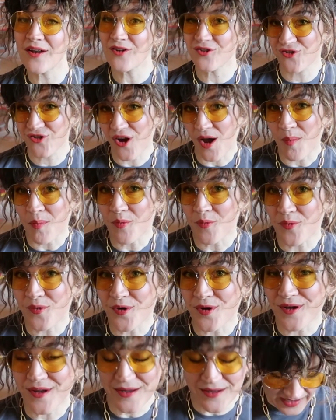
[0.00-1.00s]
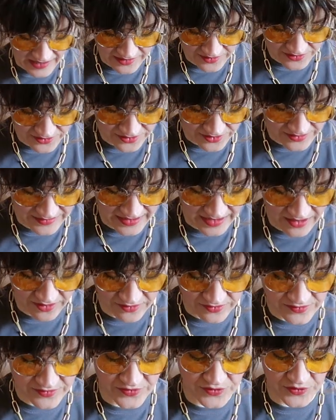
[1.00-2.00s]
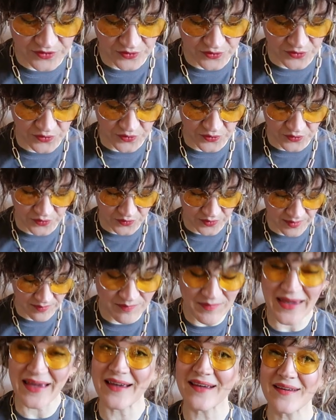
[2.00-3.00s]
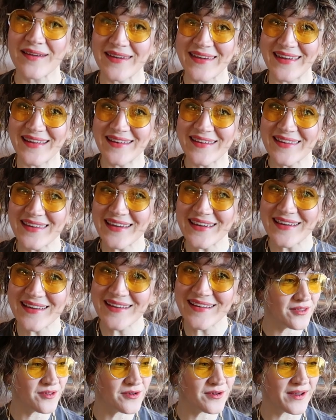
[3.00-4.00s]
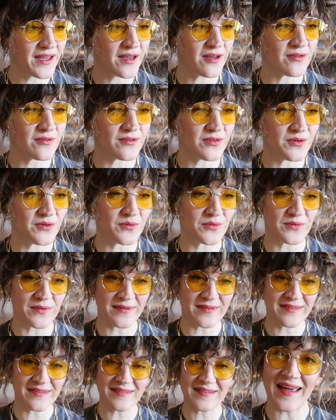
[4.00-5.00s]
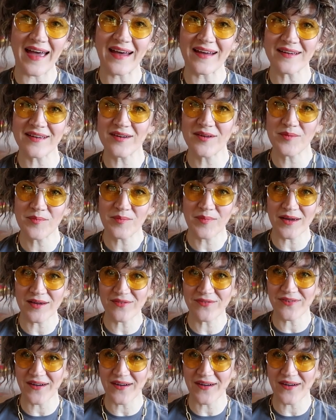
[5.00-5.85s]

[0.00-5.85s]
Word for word: how to chop wood. I learned how to make kindling. I learned how to stack my